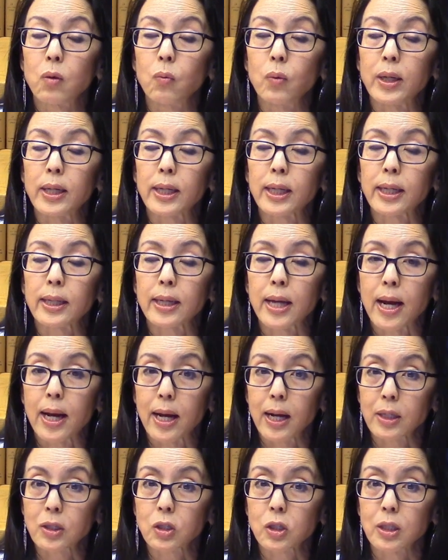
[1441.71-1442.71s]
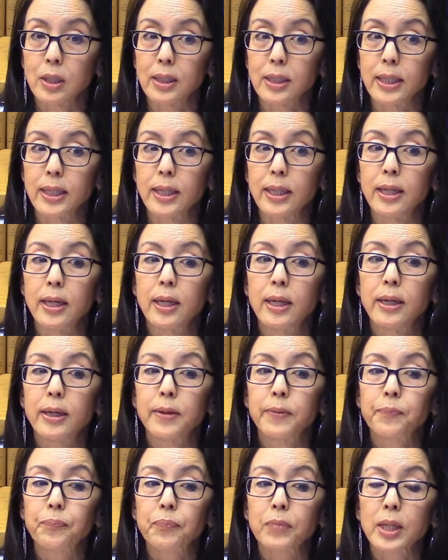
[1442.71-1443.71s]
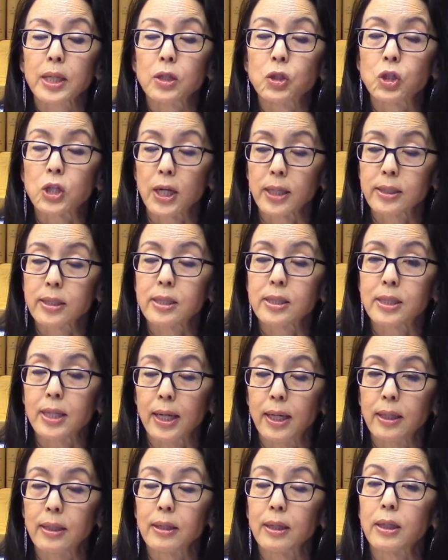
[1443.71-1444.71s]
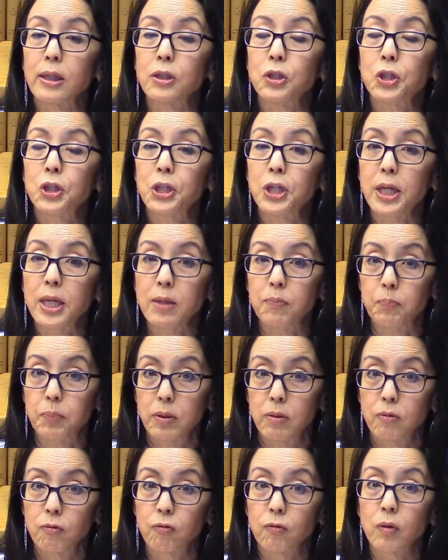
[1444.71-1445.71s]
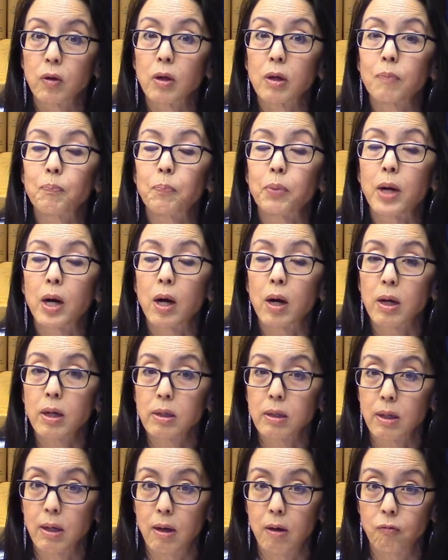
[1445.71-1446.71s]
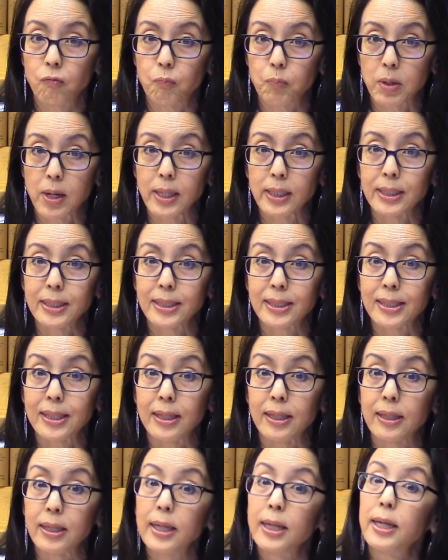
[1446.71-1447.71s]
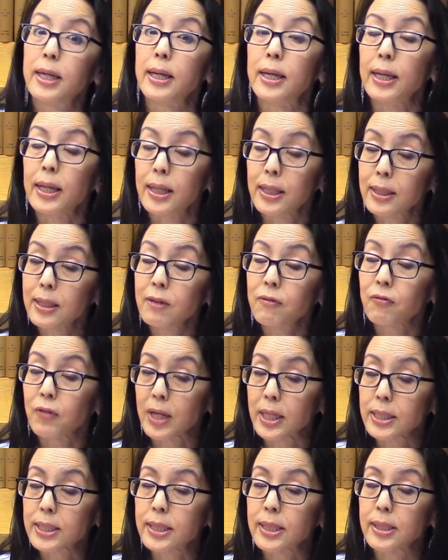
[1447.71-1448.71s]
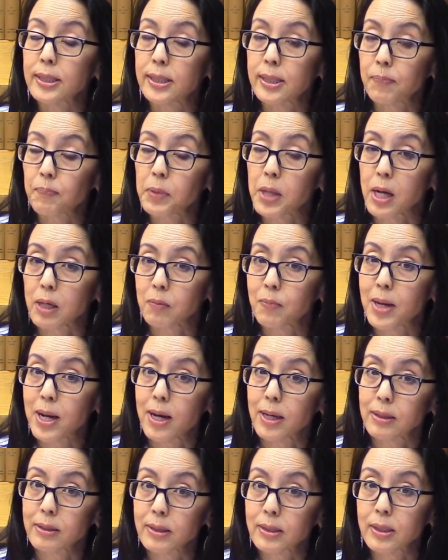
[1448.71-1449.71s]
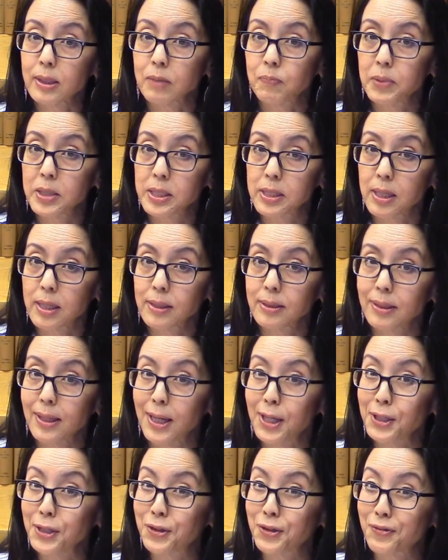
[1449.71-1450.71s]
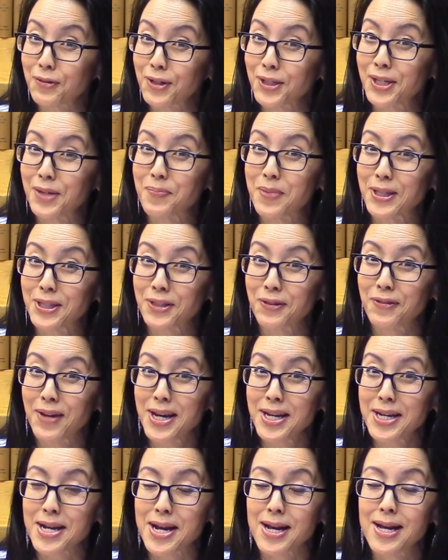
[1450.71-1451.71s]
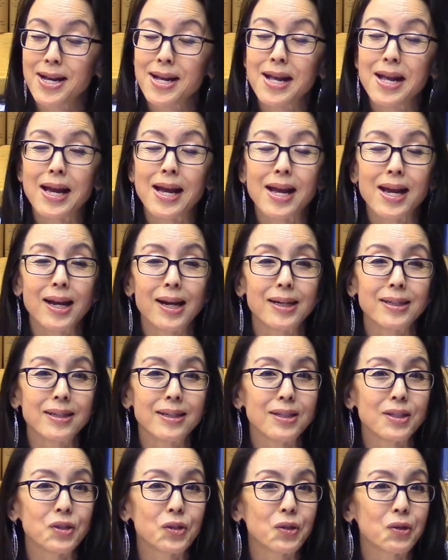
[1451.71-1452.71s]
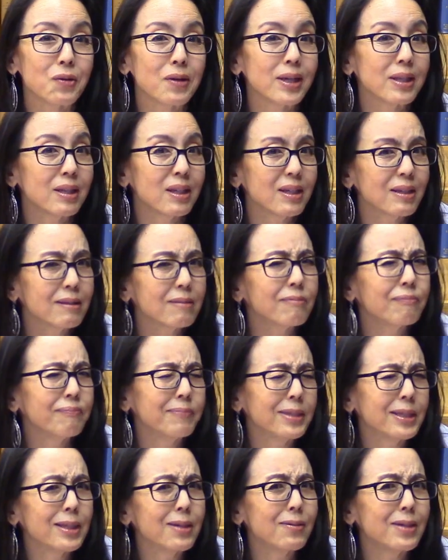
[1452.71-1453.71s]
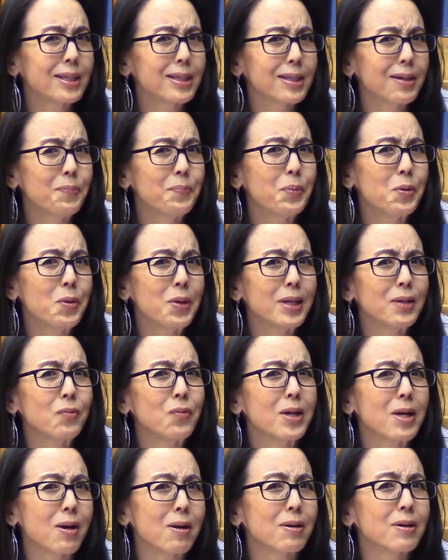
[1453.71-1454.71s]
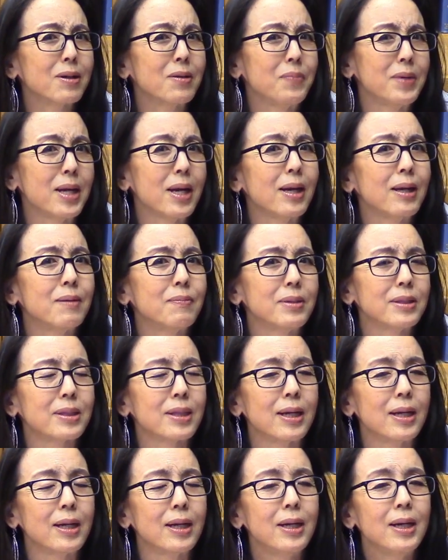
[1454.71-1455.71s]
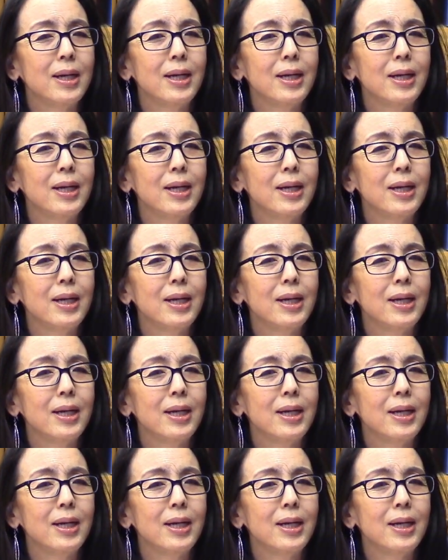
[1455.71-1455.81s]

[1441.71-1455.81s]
we can actually gestate a sheep for part of pregnancy in a fancy Ziploc bag. This has been done at University of Pennsylvania. And so I think, at some point we are going to be able to,